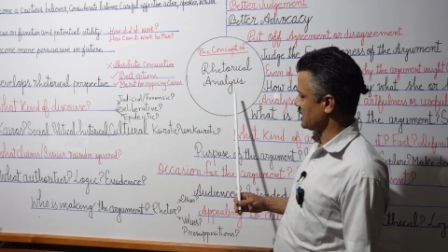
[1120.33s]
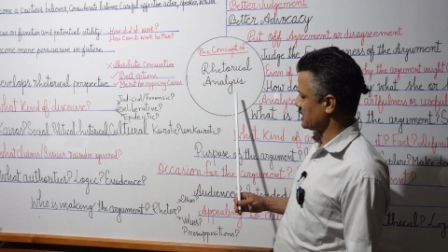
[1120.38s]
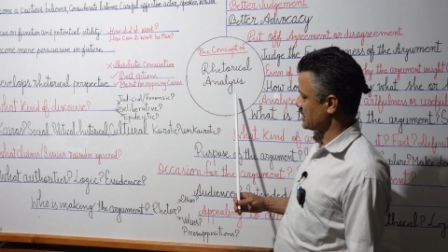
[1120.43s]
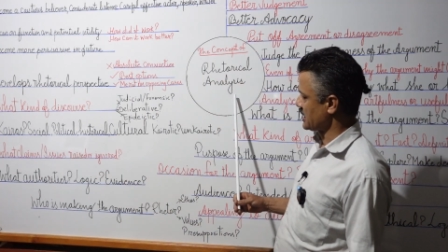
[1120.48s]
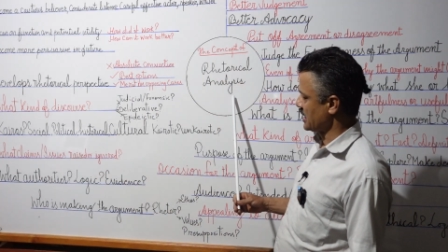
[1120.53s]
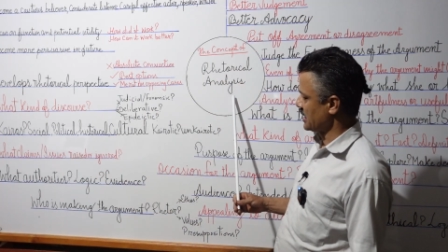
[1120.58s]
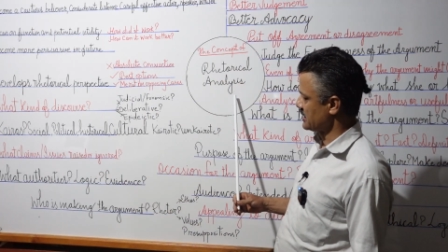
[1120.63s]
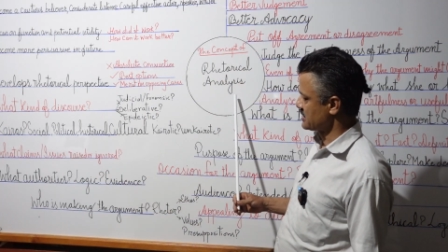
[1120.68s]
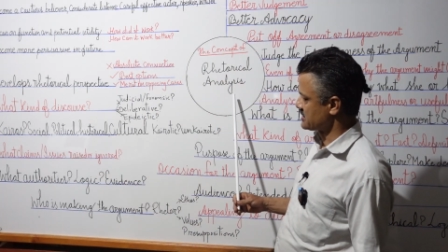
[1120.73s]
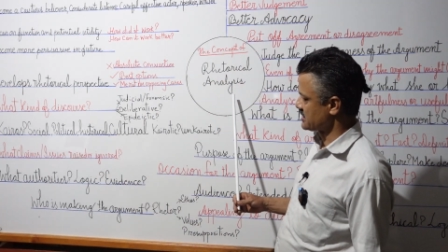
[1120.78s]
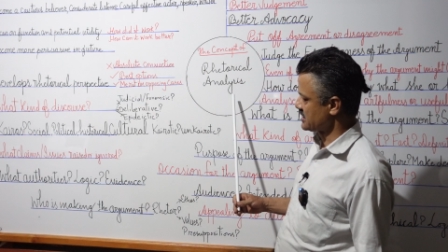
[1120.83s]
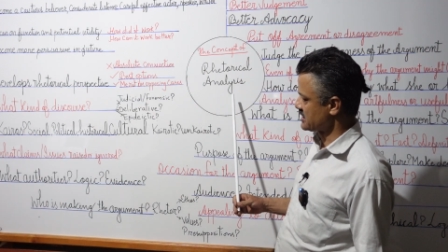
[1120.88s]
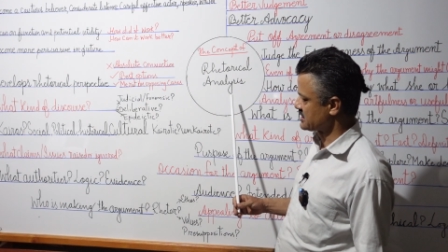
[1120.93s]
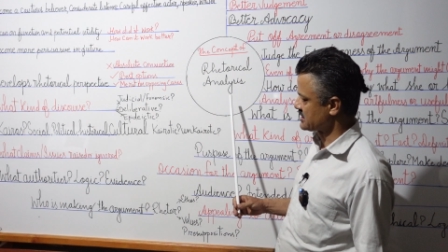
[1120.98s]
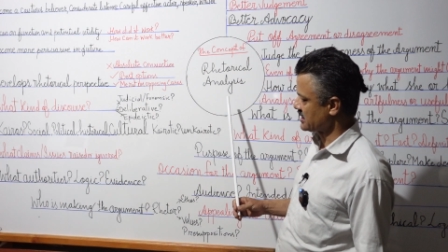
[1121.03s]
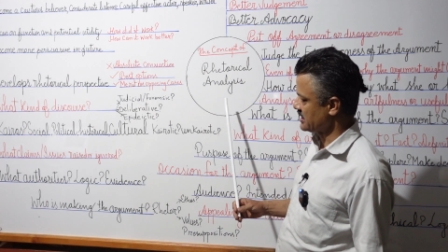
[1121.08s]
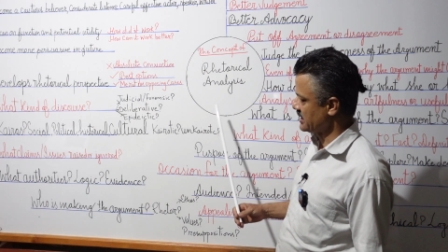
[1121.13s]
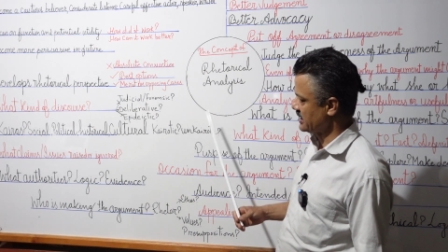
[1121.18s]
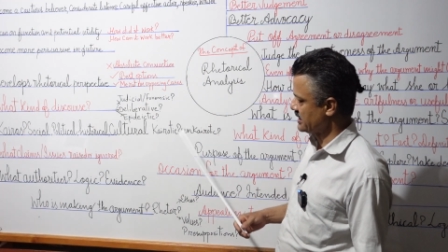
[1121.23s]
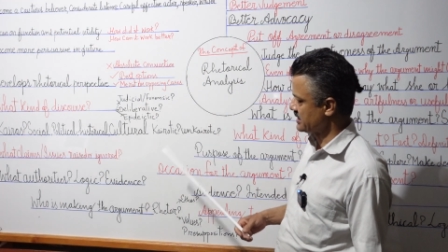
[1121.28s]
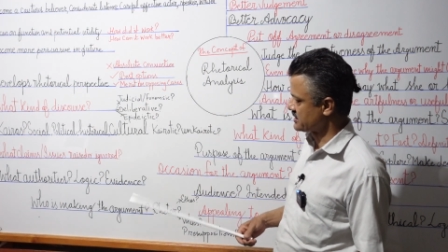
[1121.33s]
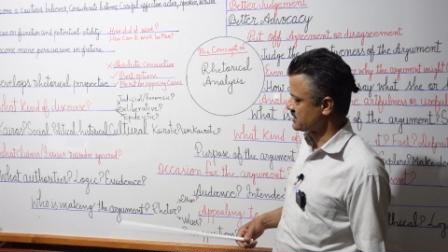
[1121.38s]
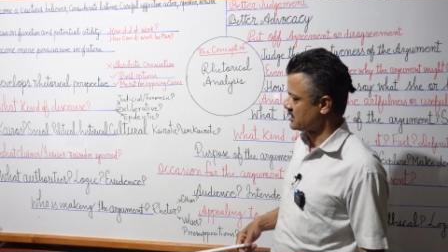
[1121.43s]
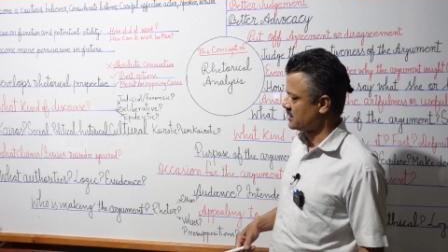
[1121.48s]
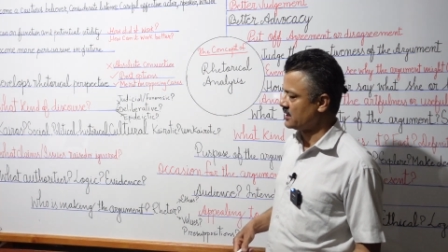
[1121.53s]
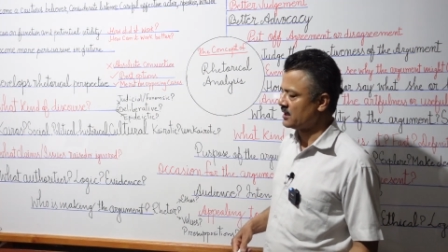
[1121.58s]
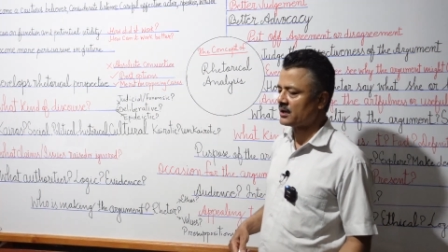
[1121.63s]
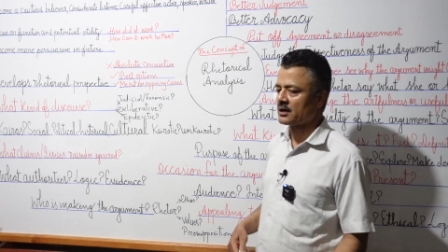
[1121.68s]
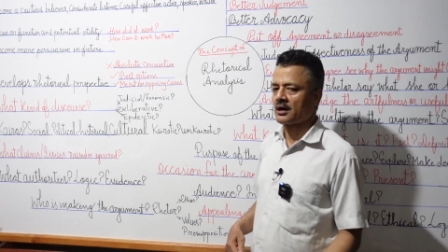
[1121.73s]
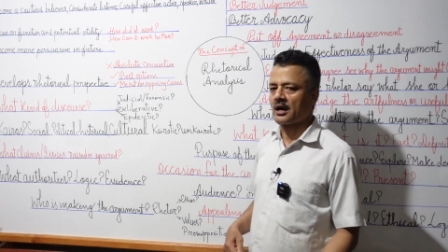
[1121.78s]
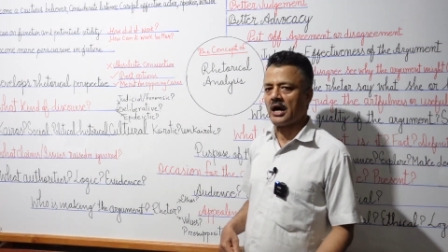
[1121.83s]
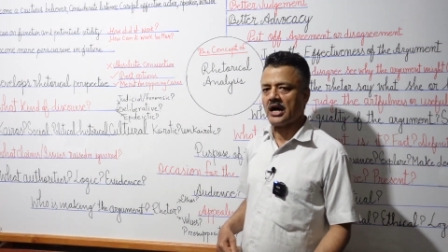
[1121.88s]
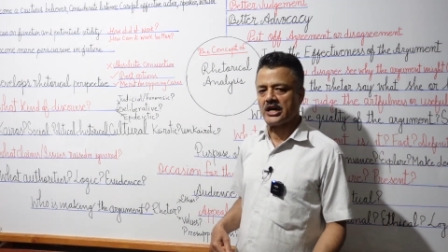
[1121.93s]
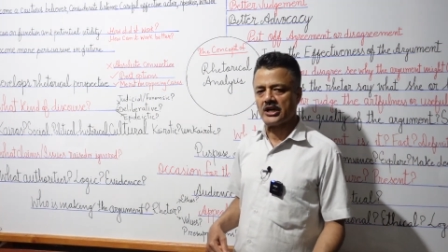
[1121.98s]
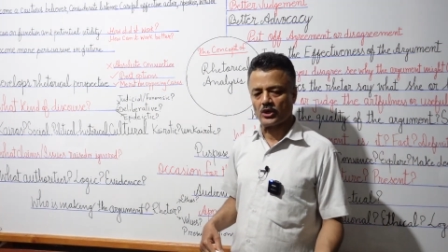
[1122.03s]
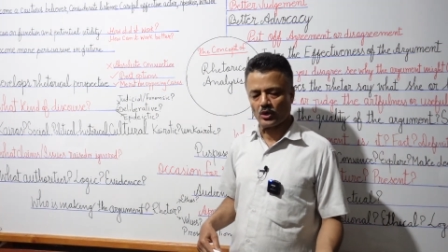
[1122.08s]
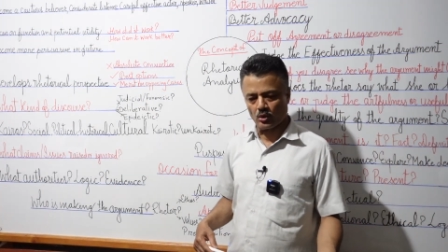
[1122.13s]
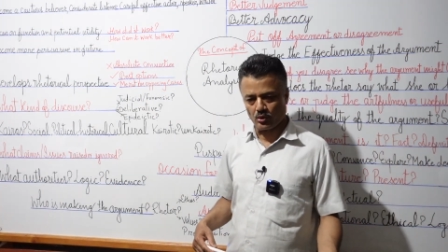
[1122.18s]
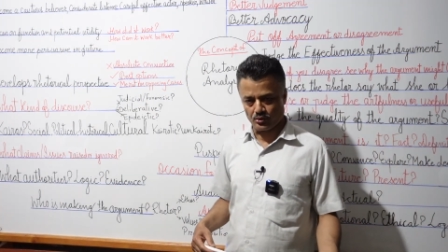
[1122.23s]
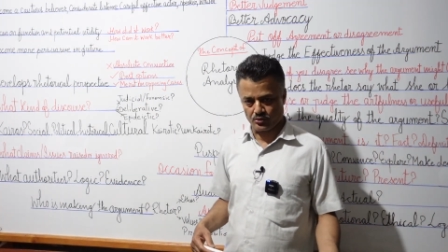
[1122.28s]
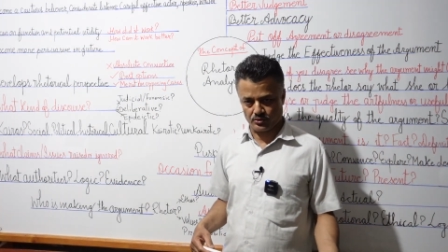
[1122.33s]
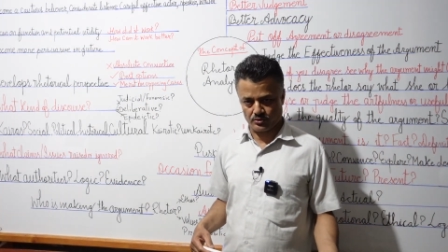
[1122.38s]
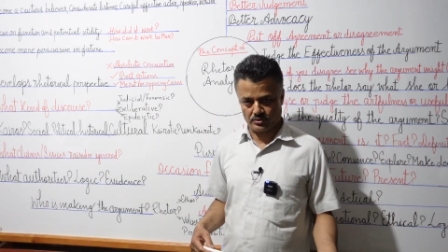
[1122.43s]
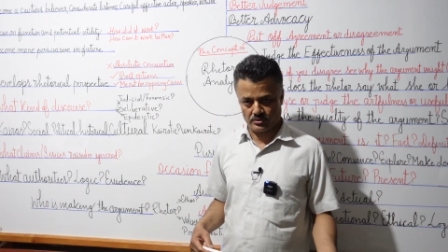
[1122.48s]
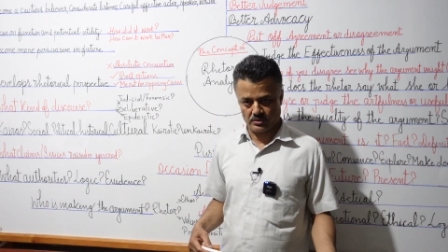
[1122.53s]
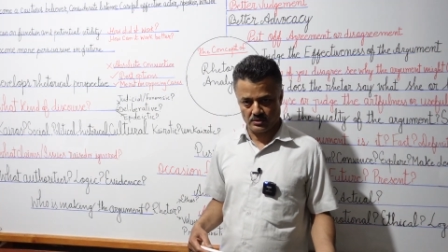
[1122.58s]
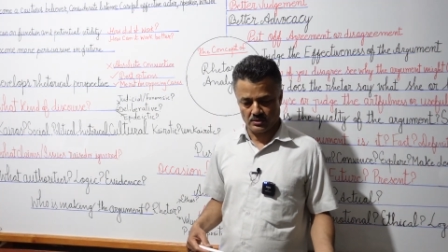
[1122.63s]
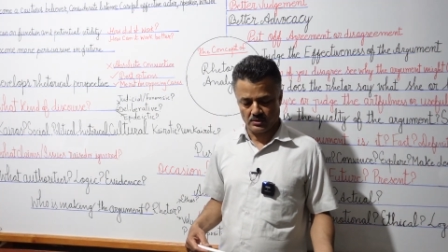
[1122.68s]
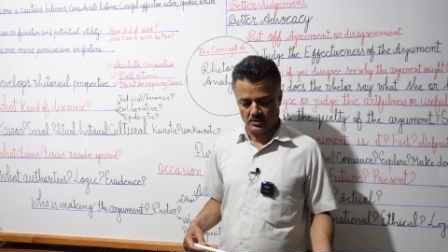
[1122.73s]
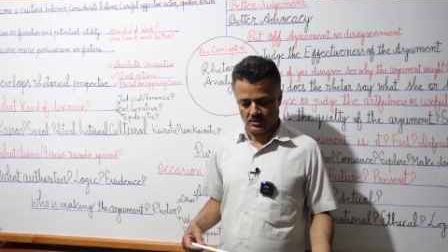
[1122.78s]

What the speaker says: analysis is kairos.